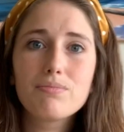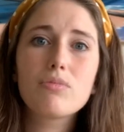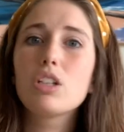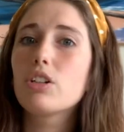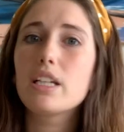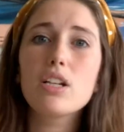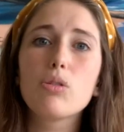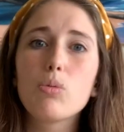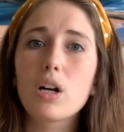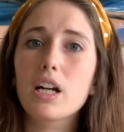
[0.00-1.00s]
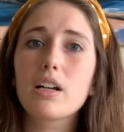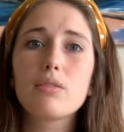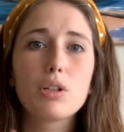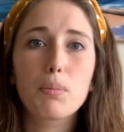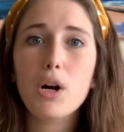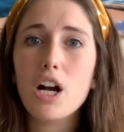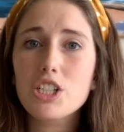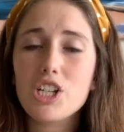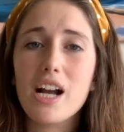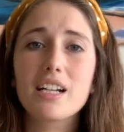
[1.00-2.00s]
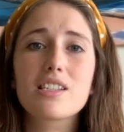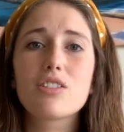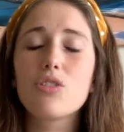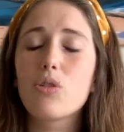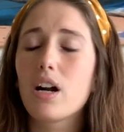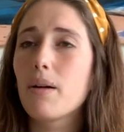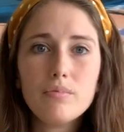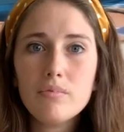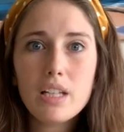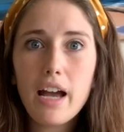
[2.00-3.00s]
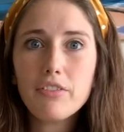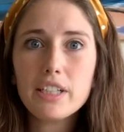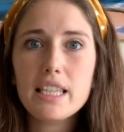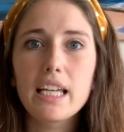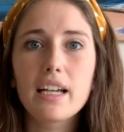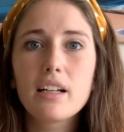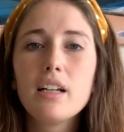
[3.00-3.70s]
your needlework, your projects, your everything.